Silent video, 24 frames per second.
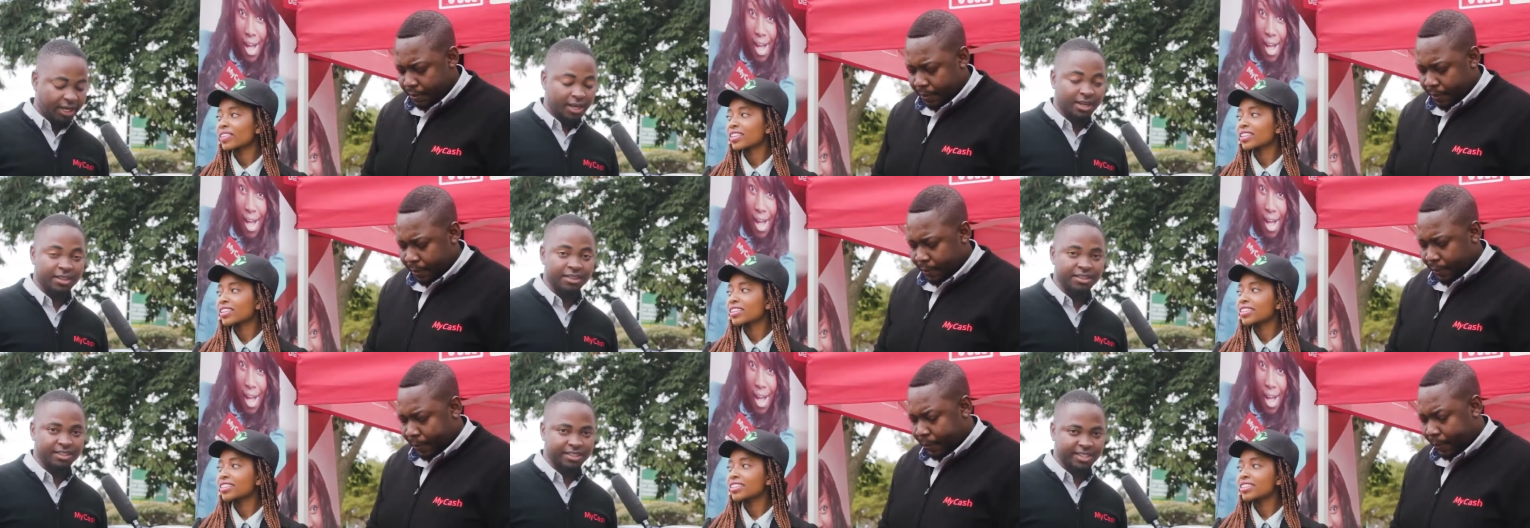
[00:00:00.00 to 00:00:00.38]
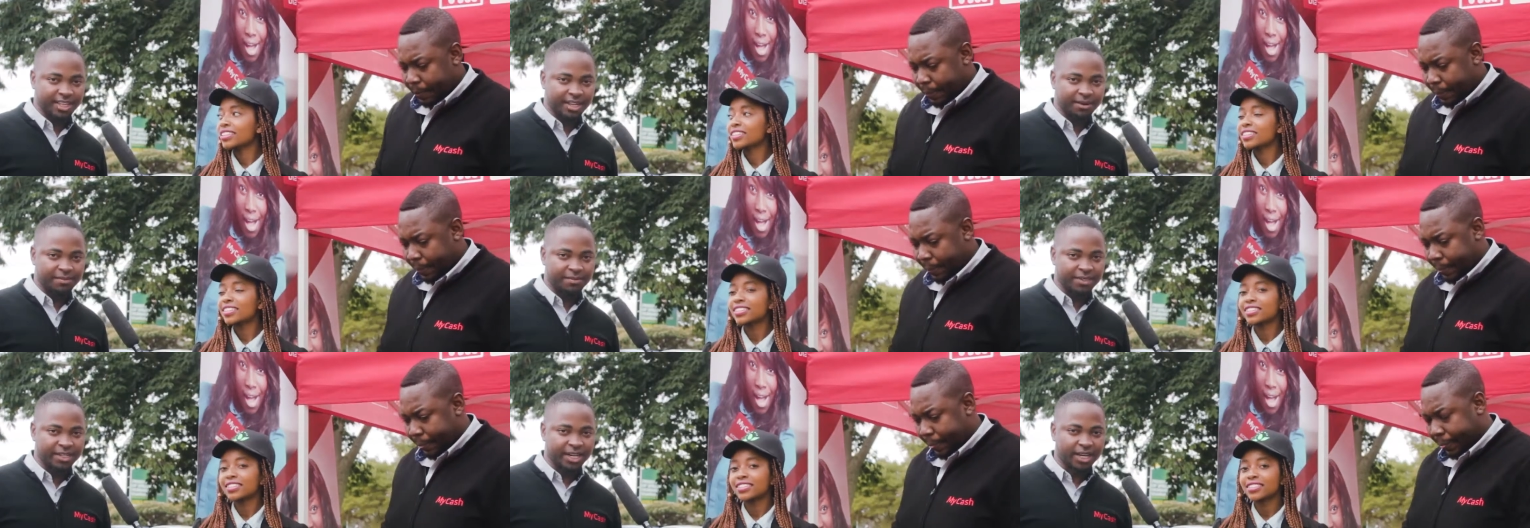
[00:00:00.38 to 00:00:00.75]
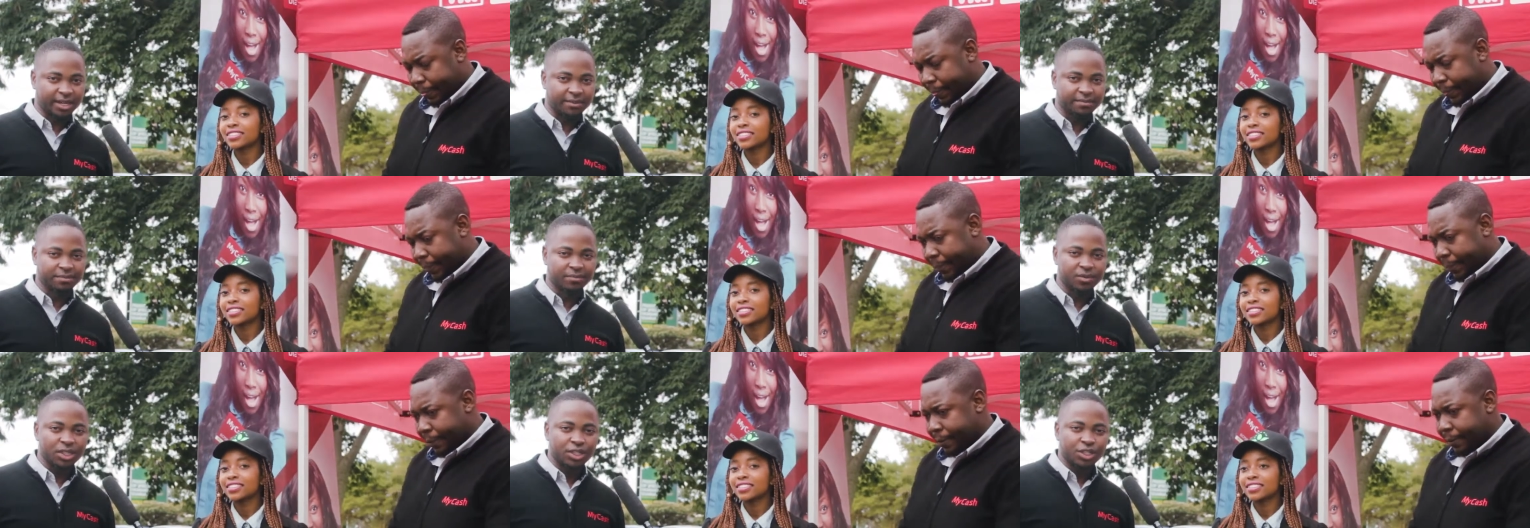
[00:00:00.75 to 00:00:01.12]
Speaker 1: at the same time.
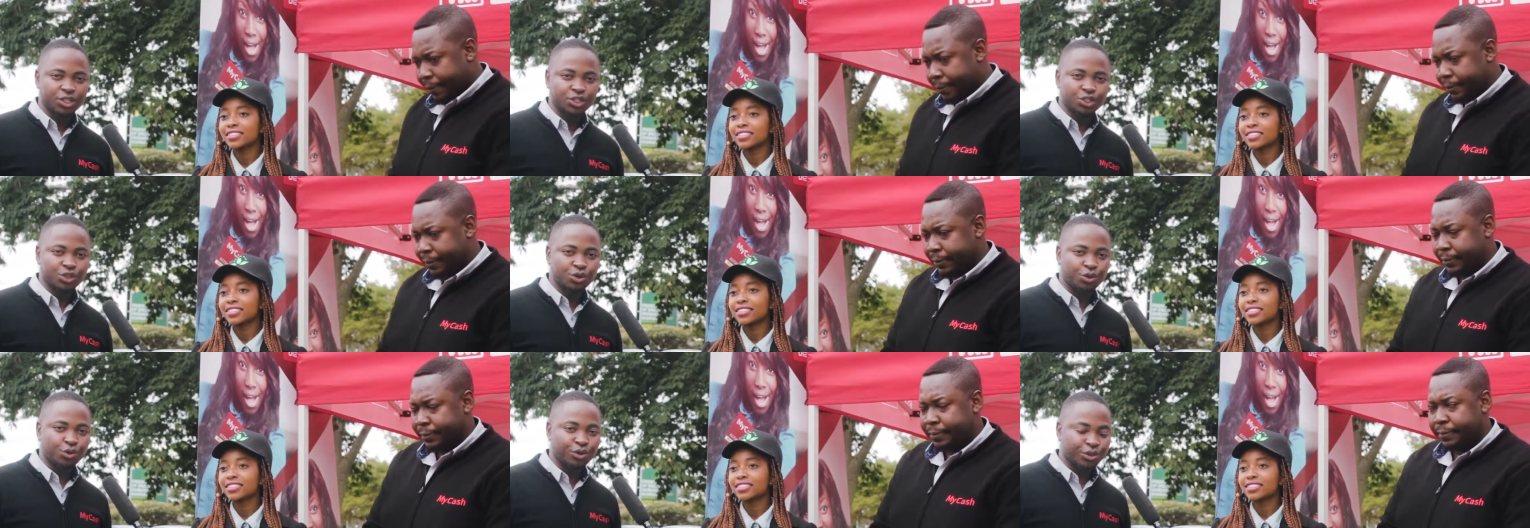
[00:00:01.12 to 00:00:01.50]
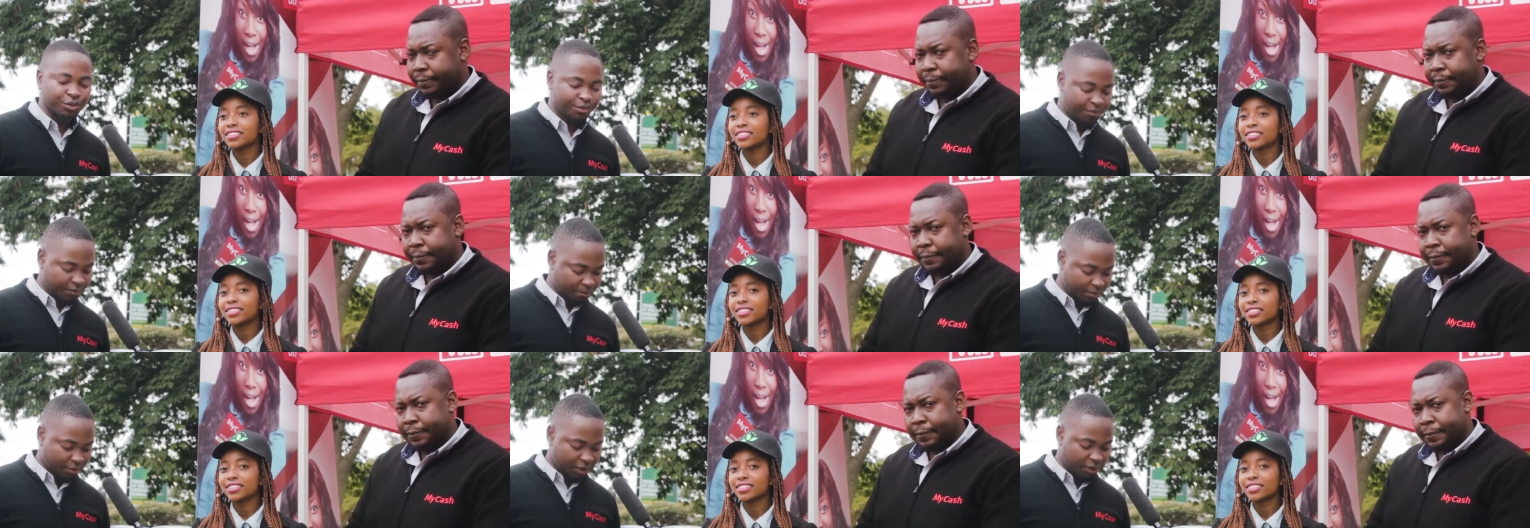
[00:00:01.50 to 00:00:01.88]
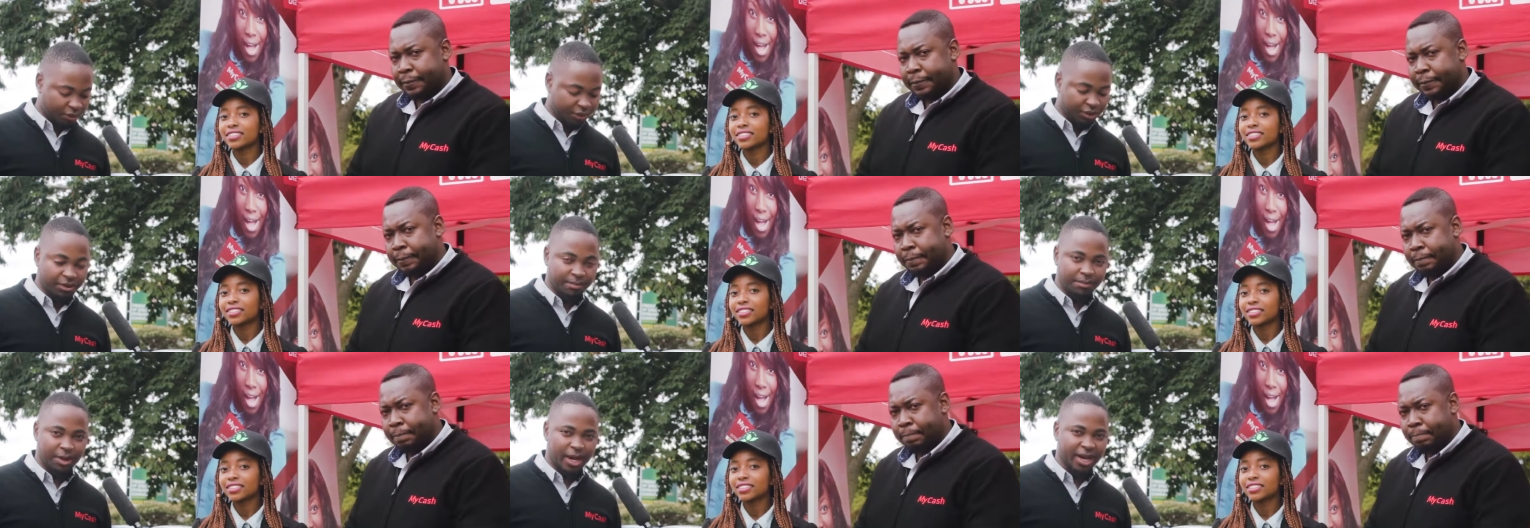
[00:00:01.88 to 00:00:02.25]
So with, with
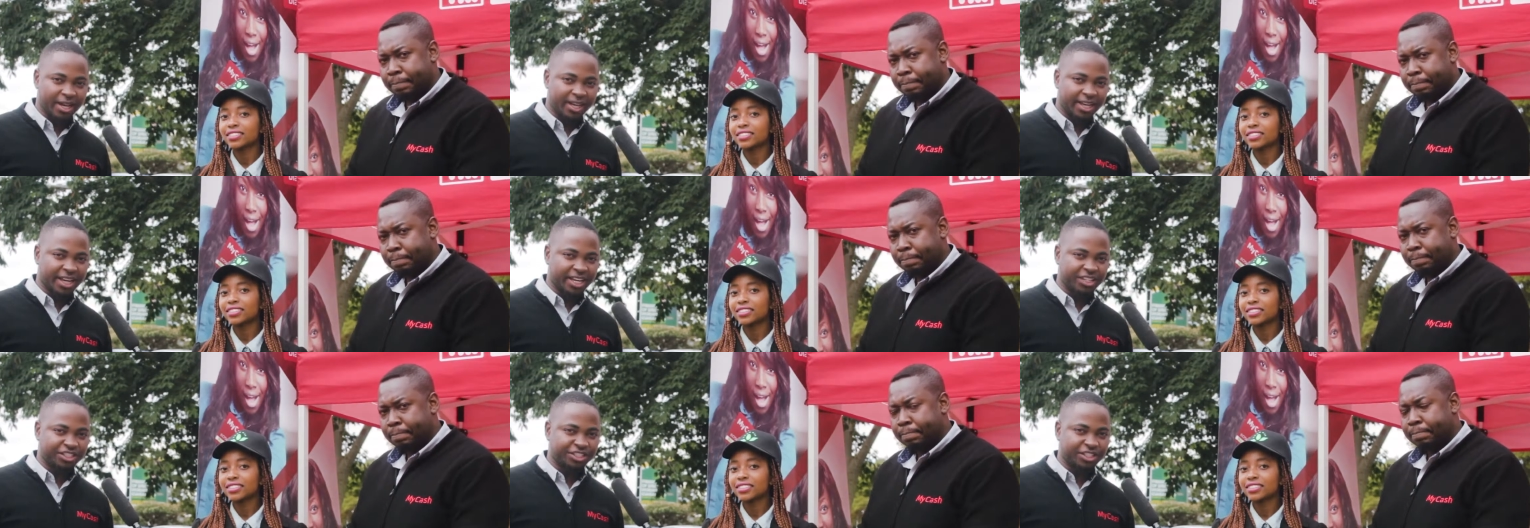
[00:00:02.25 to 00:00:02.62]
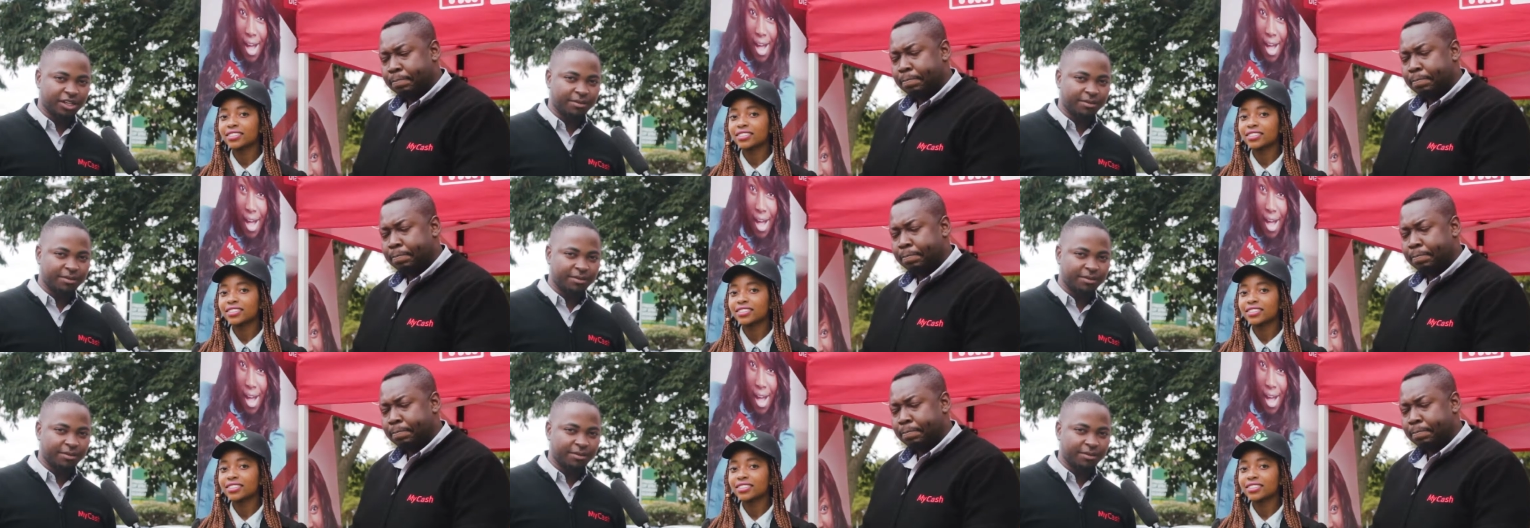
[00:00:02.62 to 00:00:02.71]
the MyCash